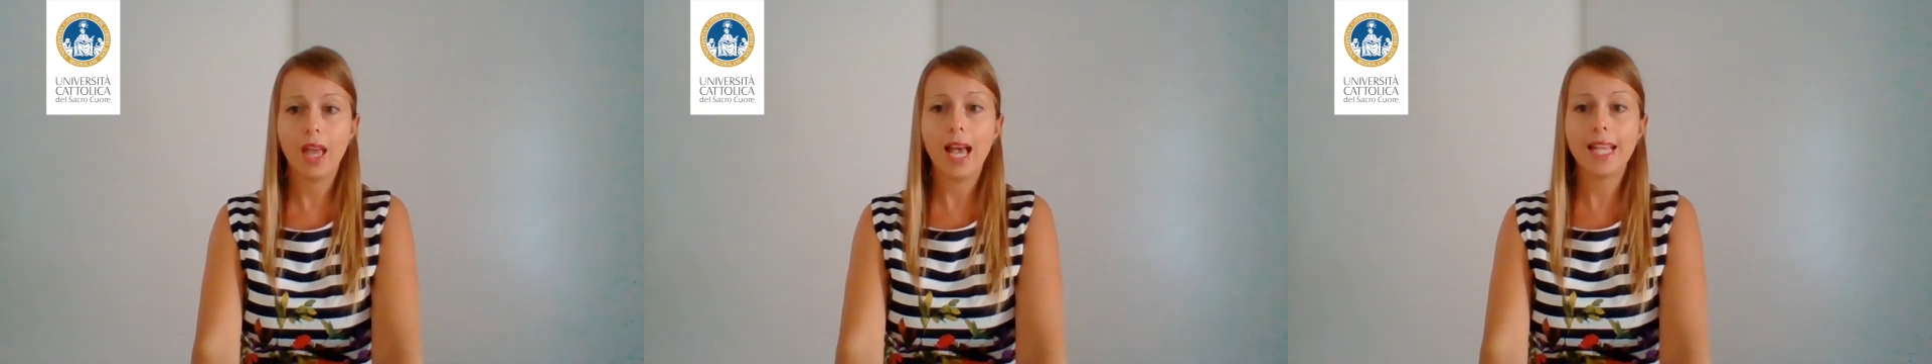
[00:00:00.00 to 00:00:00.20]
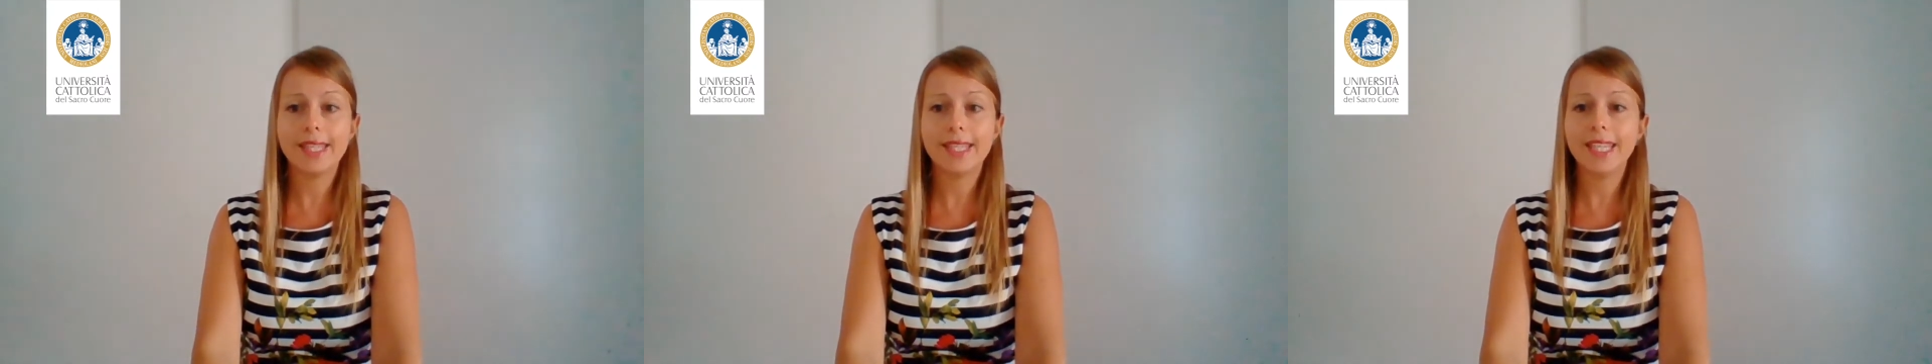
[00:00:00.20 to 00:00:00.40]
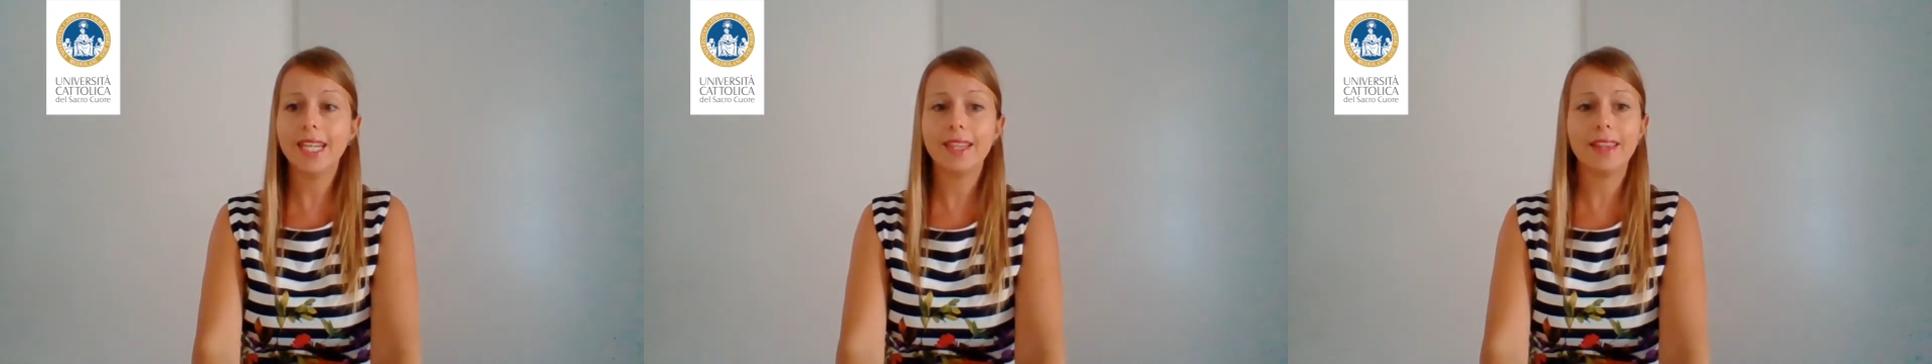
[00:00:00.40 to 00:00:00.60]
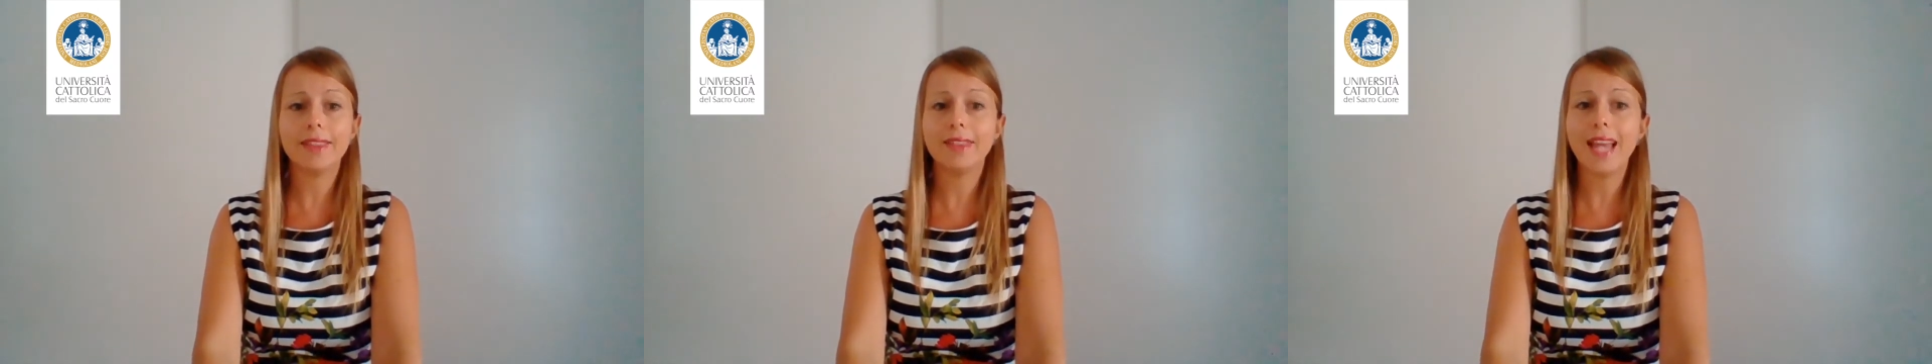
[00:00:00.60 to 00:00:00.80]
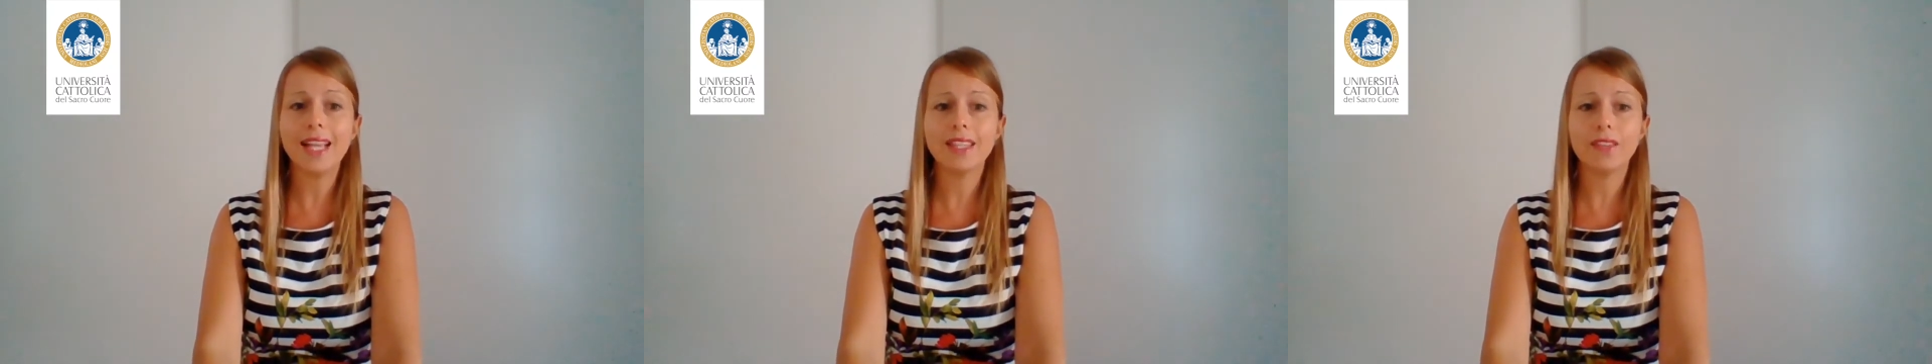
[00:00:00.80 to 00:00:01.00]
a city
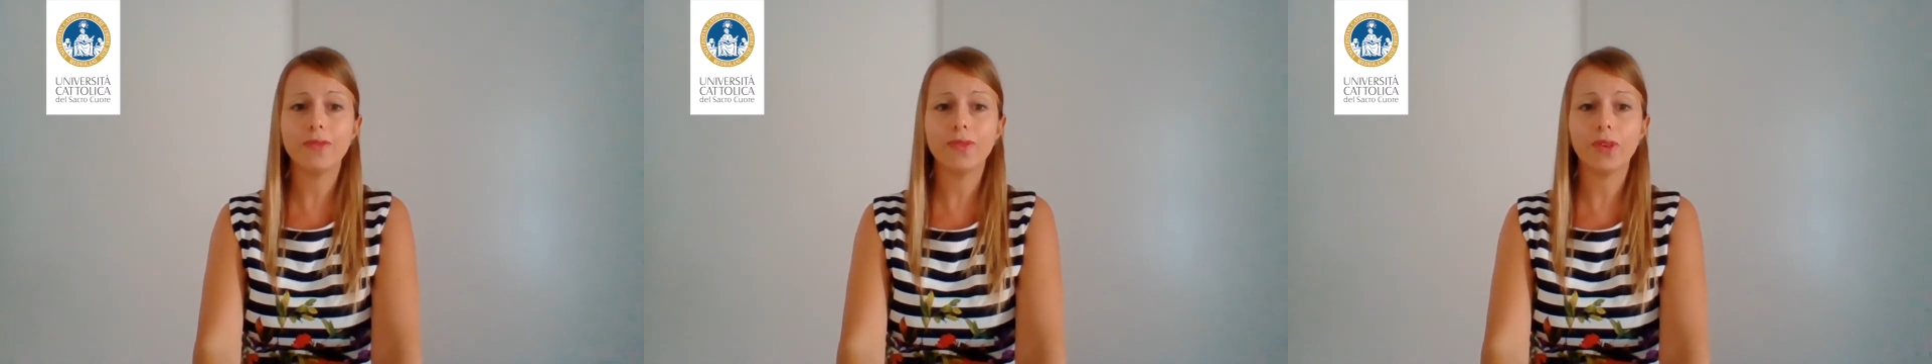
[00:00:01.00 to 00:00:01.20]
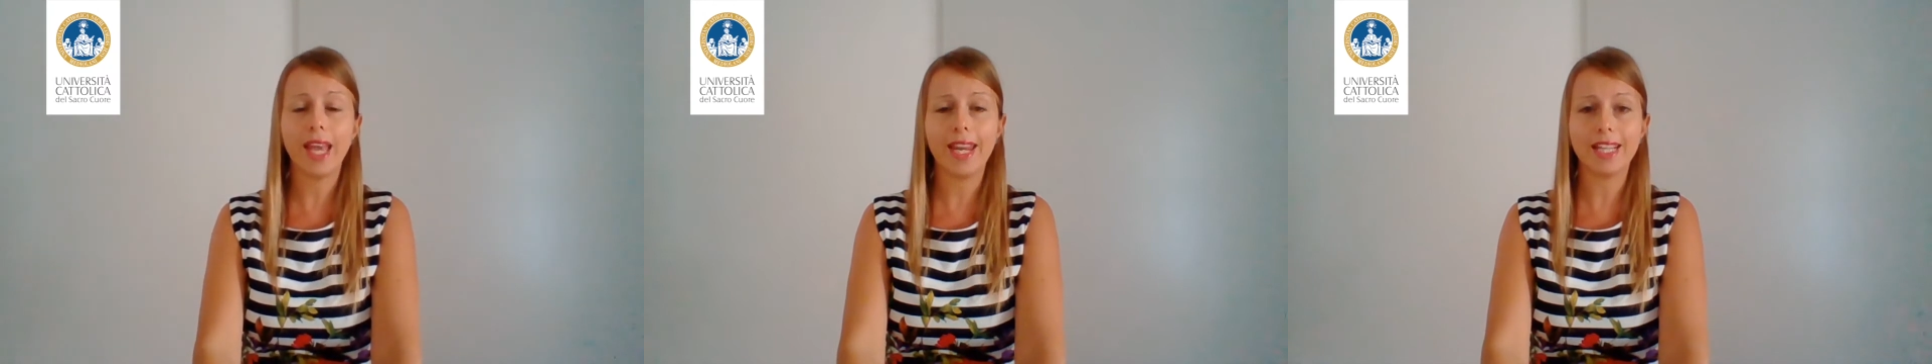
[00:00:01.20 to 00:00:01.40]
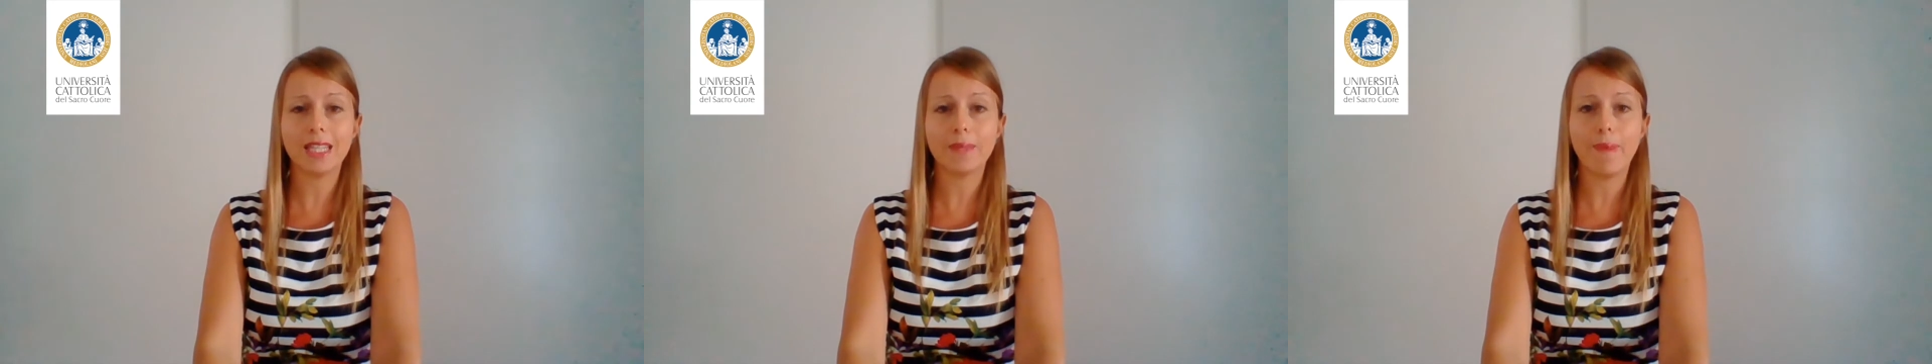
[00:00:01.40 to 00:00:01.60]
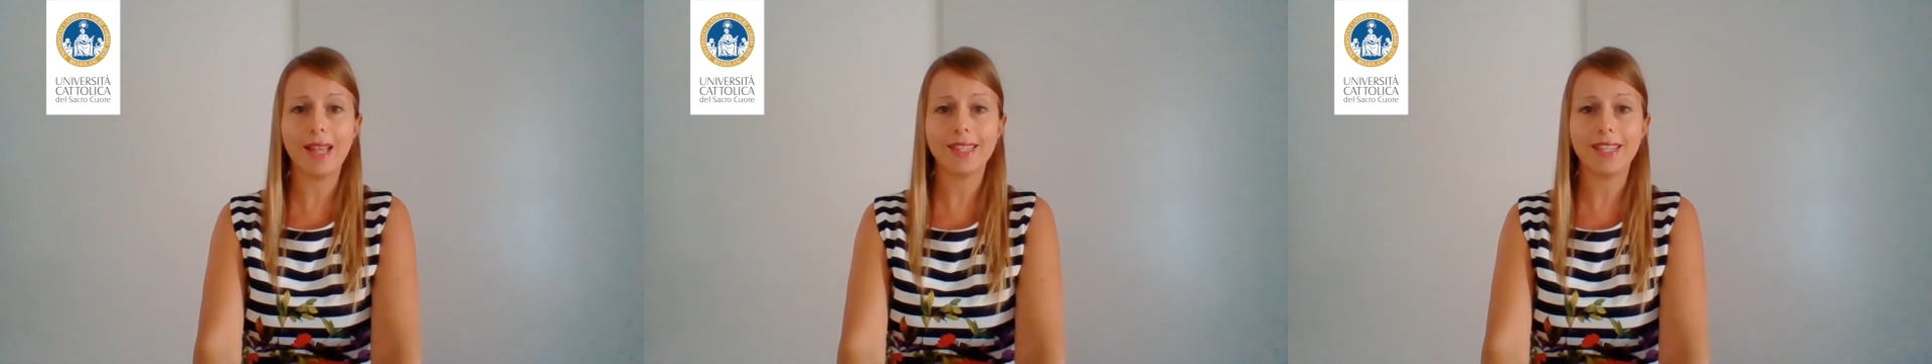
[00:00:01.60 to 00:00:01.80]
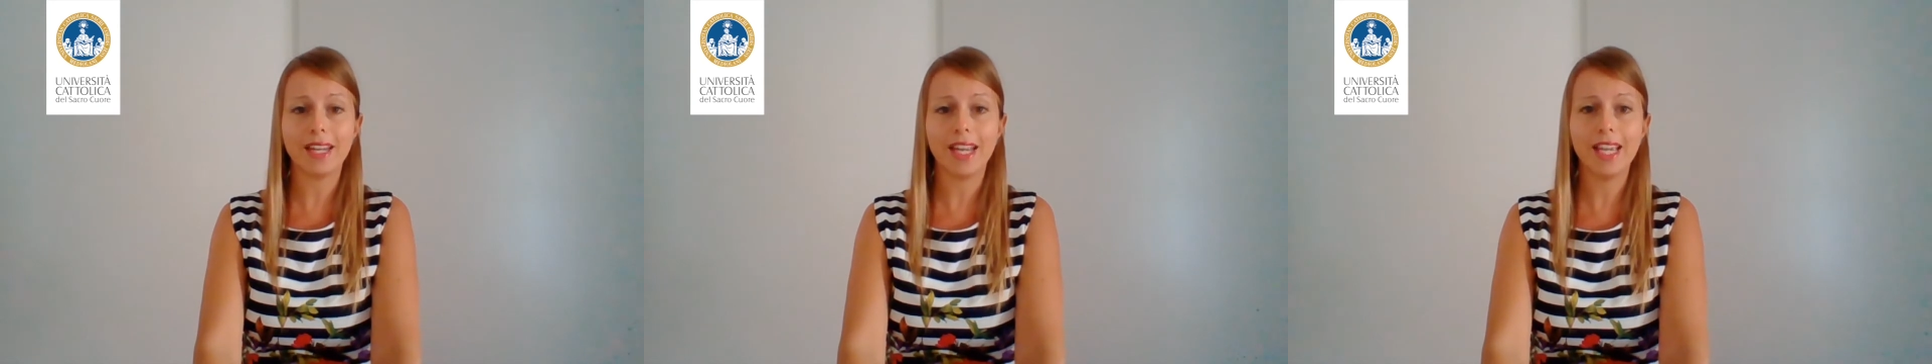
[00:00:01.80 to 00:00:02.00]
that doesn't forget its
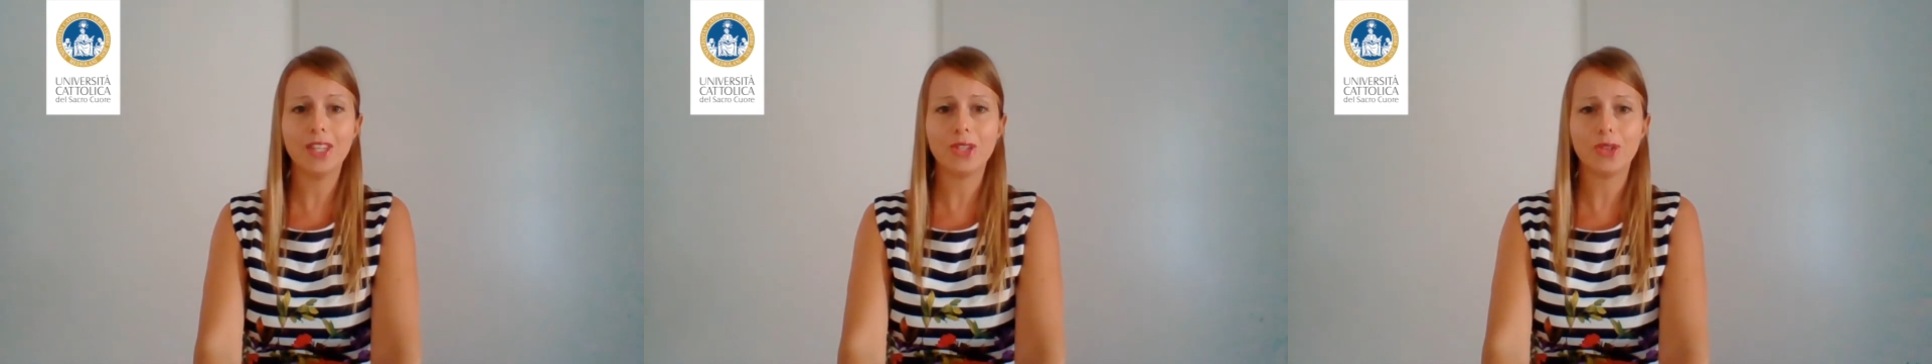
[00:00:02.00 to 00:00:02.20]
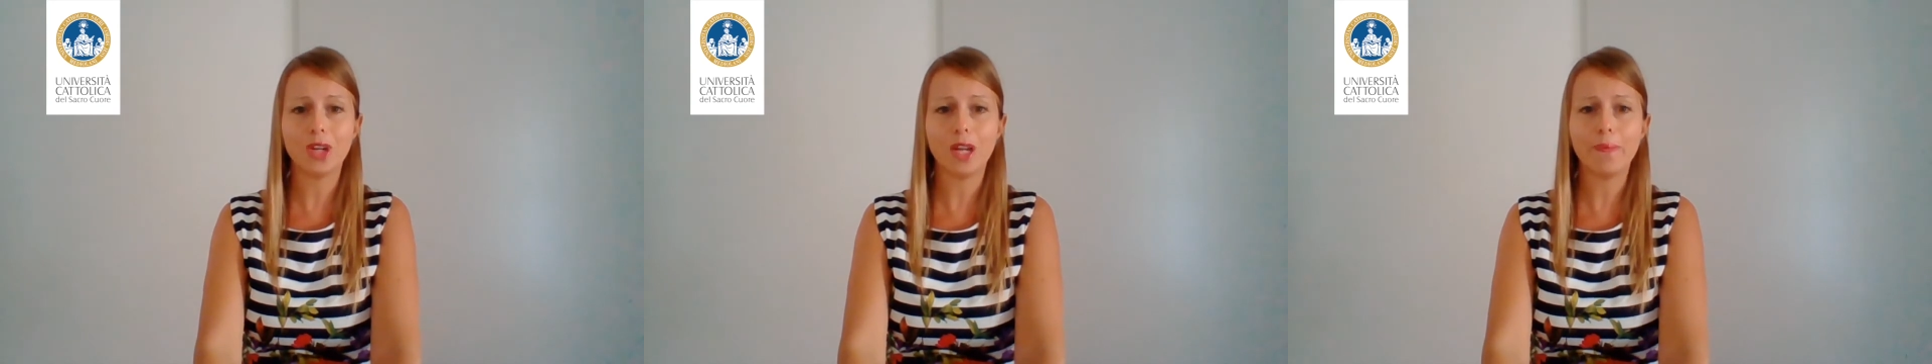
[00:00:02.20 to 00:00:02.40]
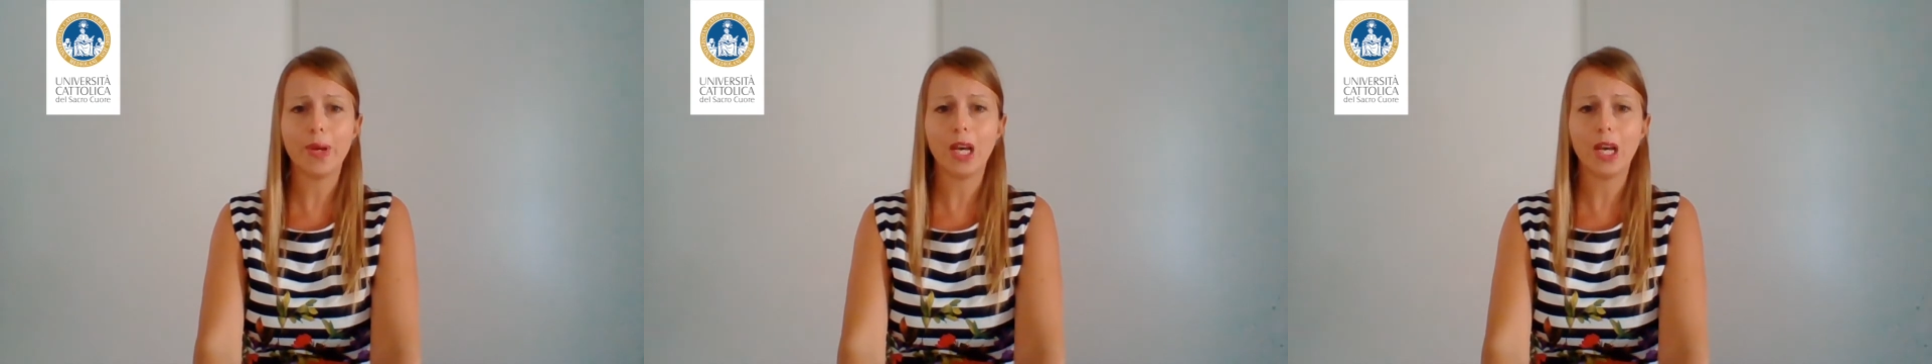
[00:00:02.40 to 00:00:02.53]
past and history,